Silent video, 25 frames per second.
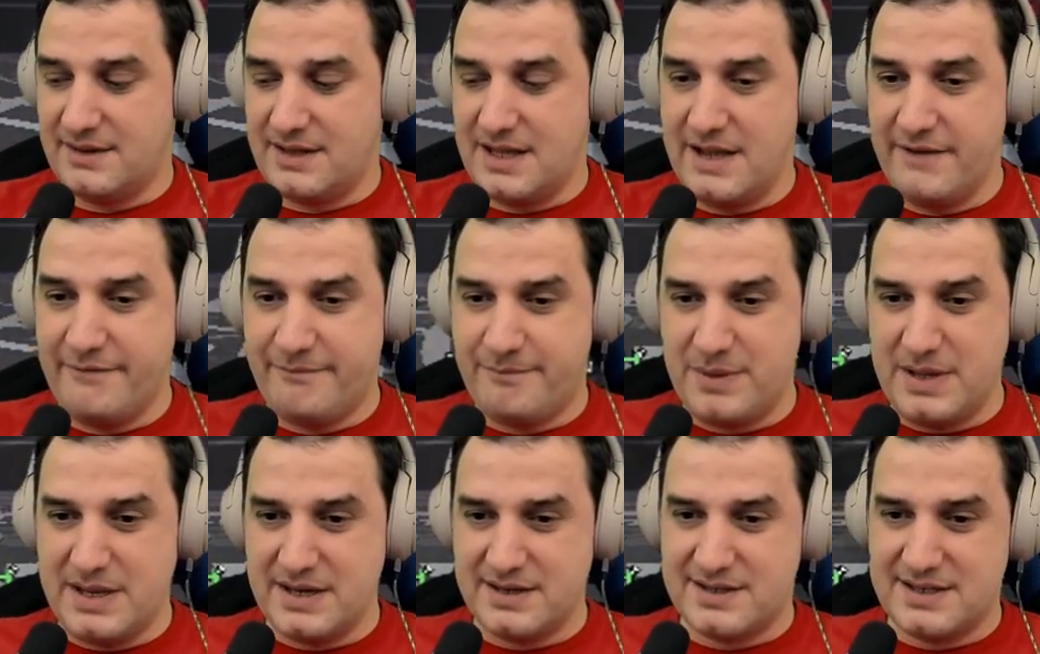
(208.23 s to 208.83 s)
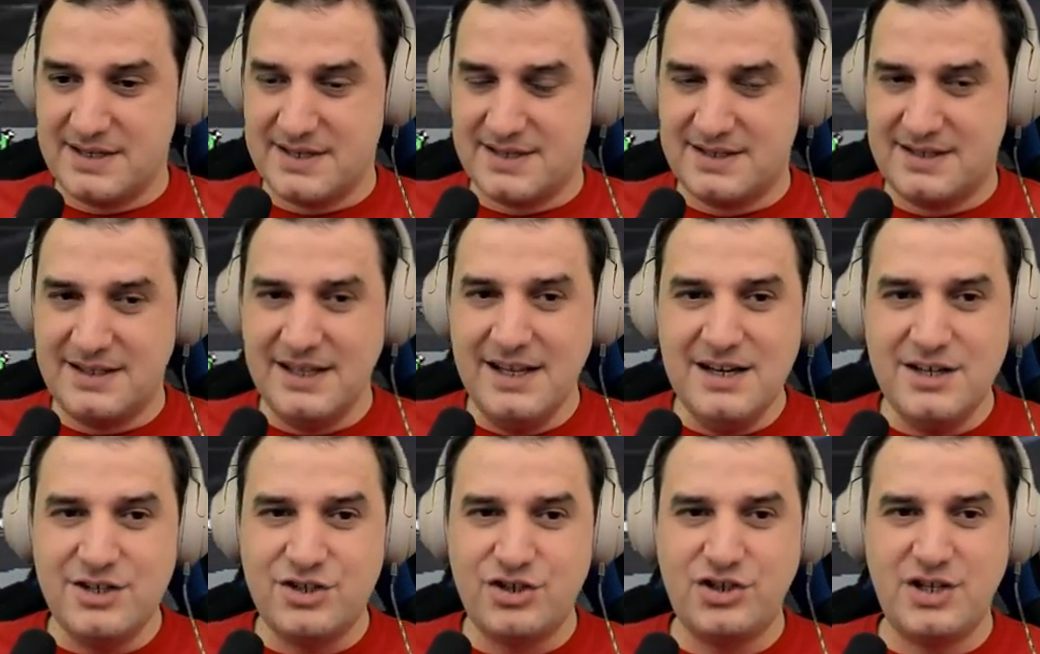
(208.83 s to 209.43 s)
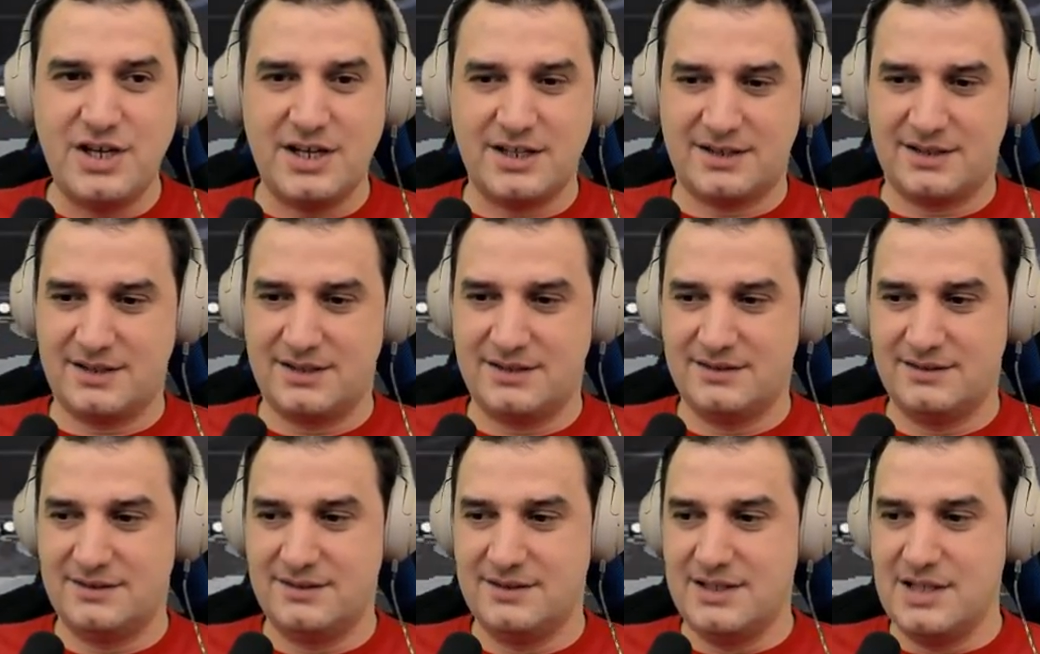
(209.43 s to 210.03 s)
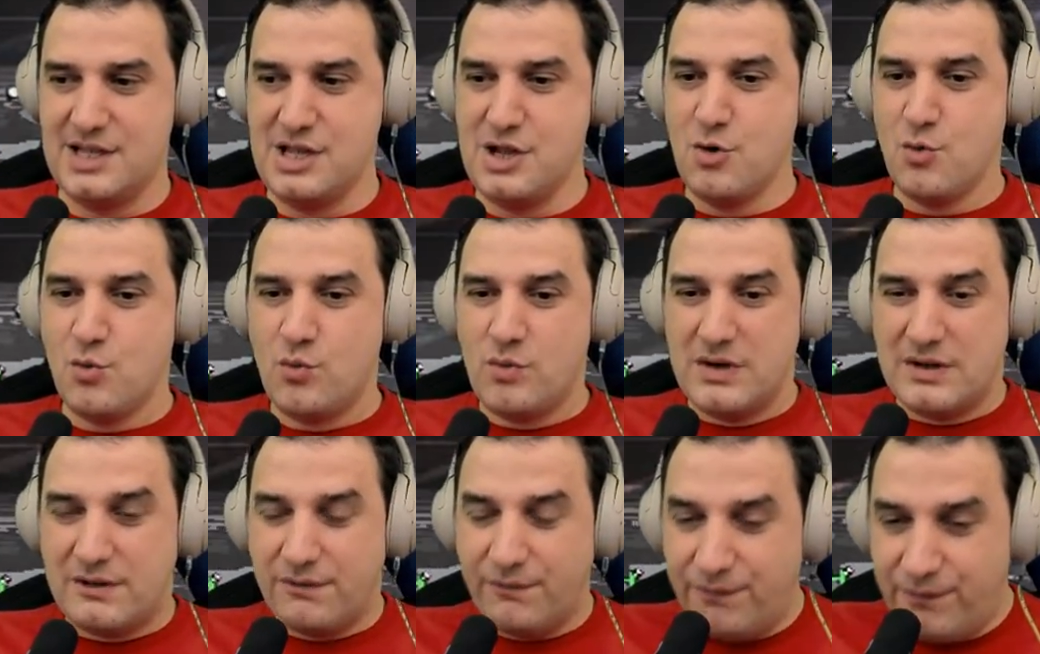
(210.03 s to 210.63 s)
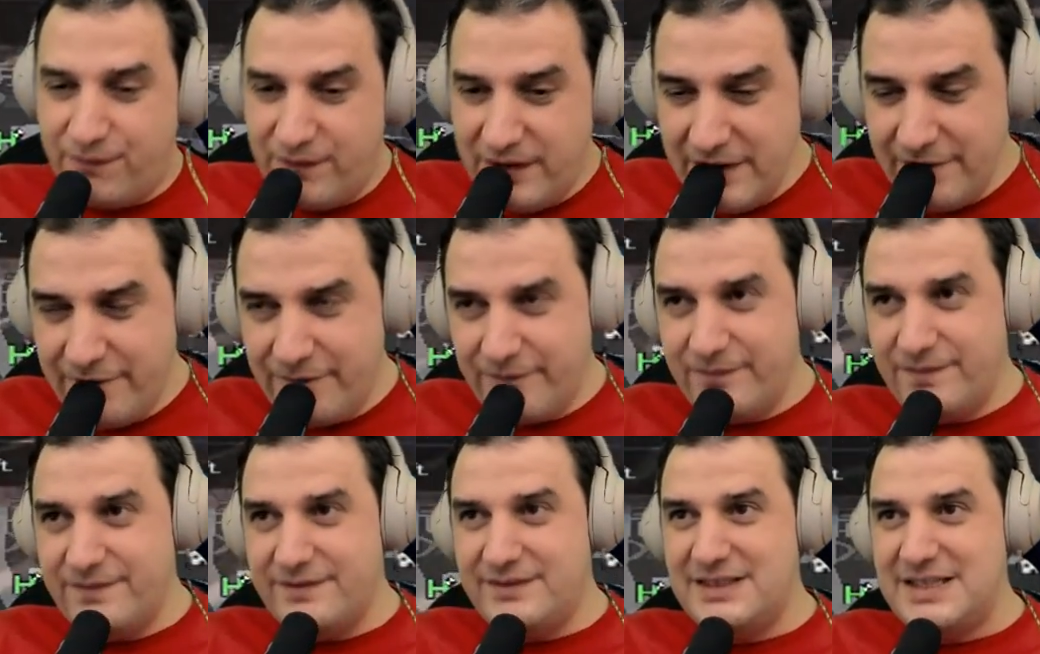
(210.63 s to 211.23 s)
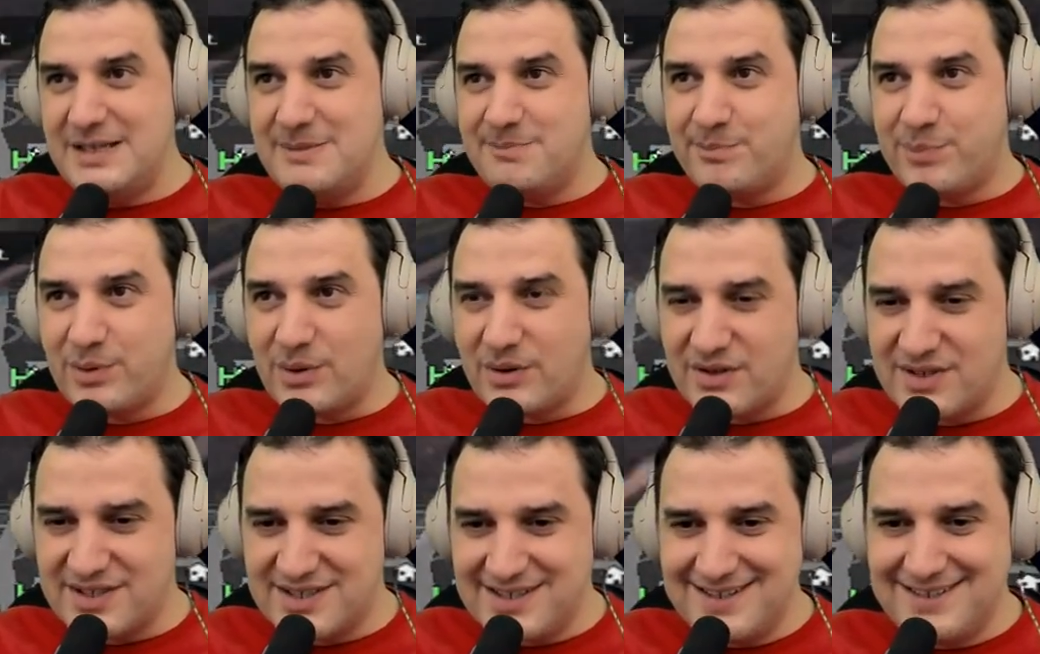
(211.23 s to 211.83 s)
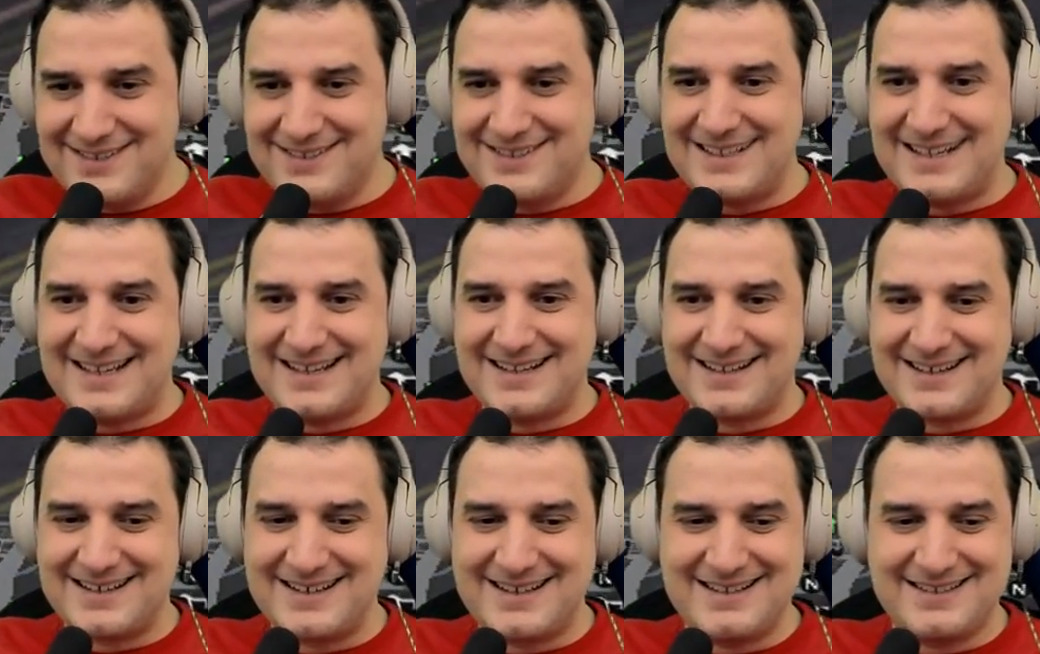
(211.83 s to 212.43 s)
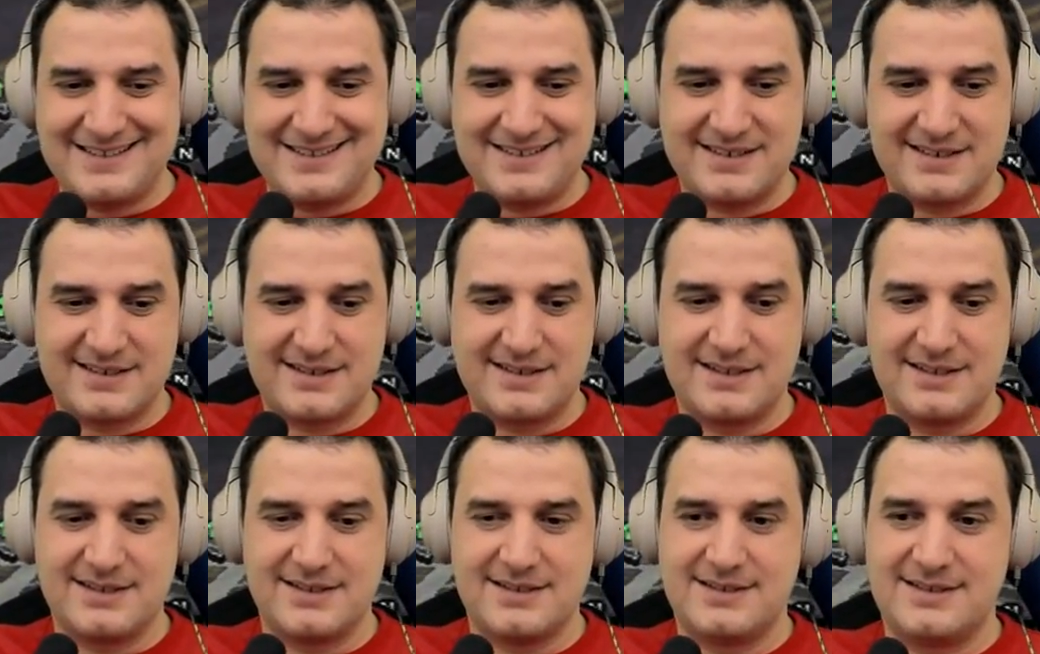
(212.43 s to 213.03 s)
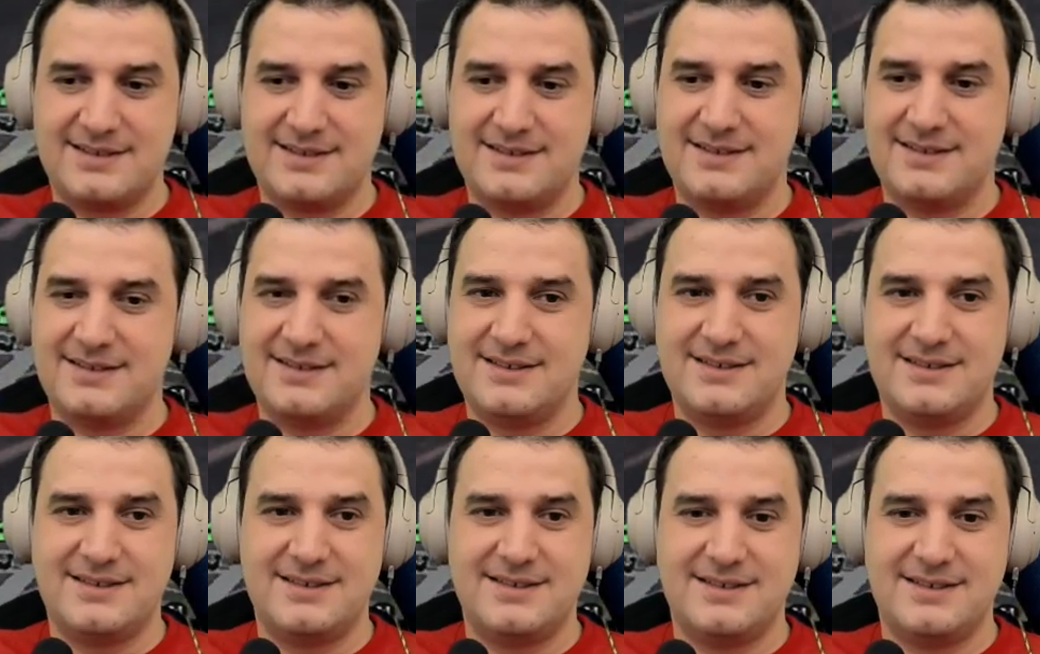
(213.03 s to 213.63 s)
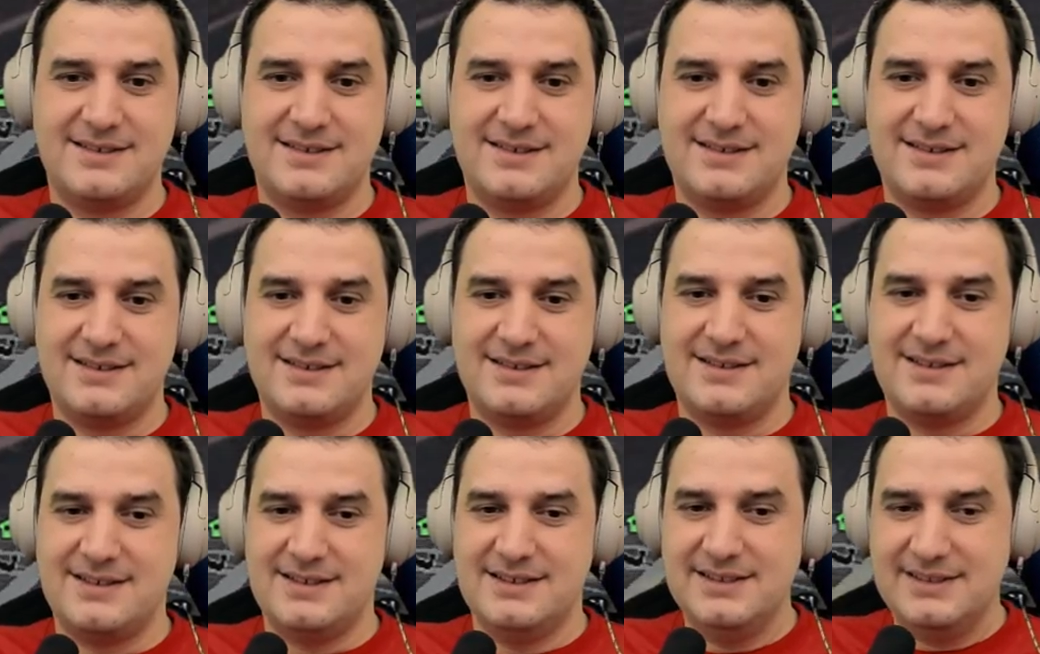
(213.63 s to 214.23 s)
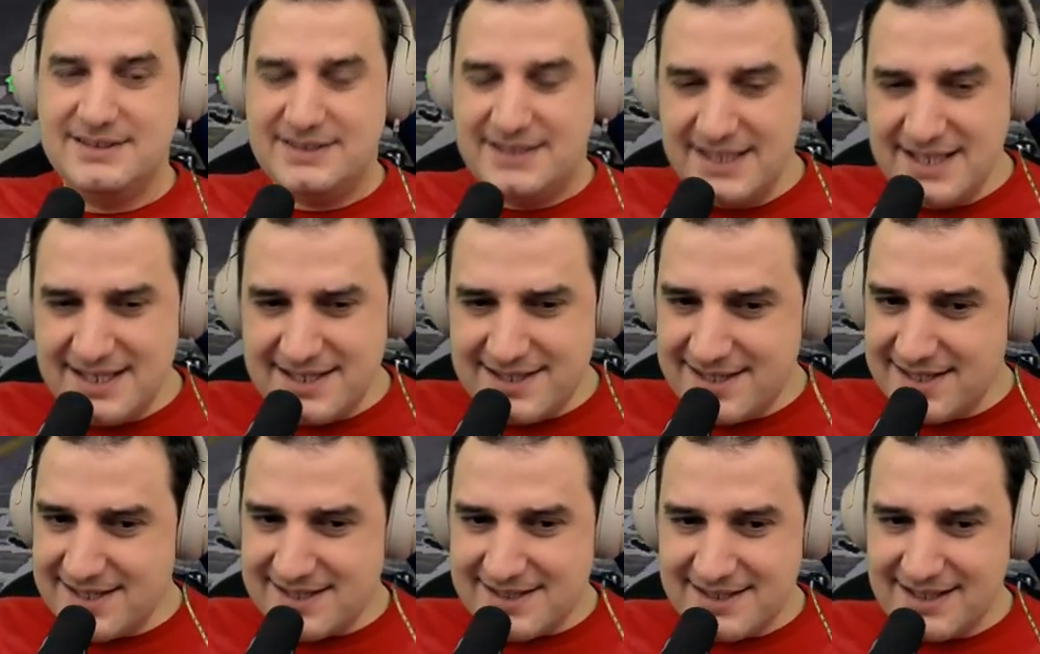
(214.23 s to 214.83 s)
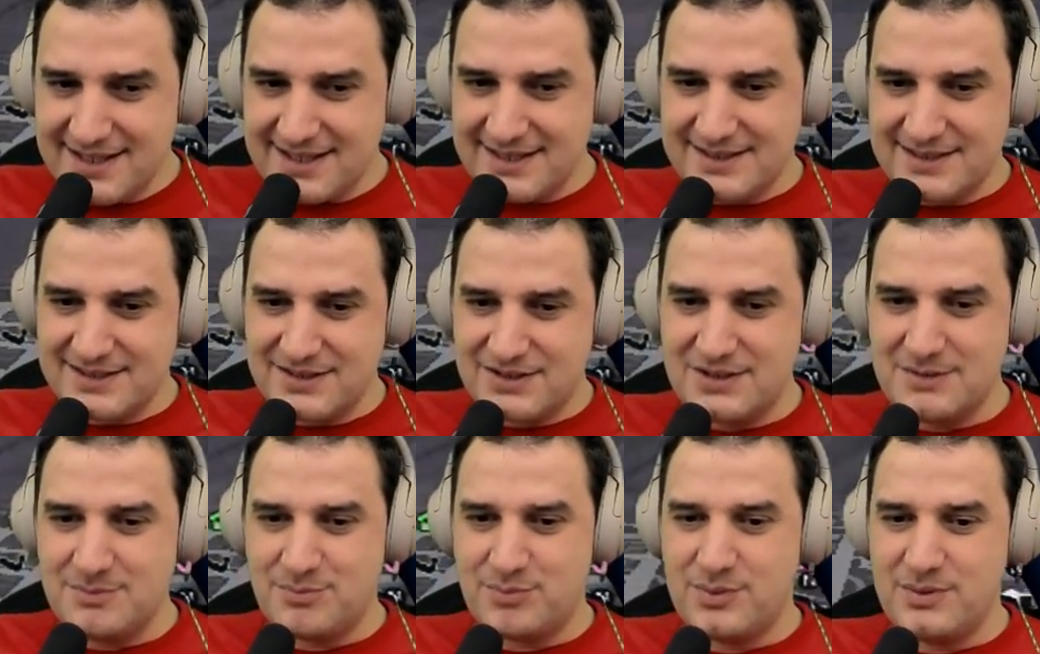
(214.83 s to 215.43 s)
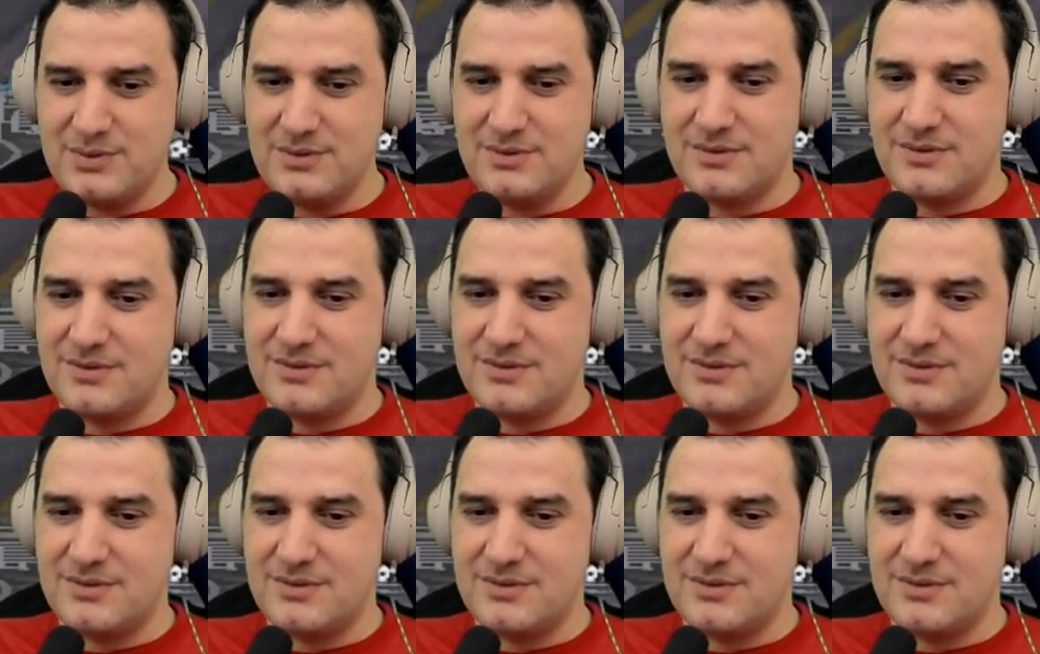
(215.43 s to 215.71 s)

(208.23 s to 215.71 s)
FPS is still with 50% render scale this is not the GPU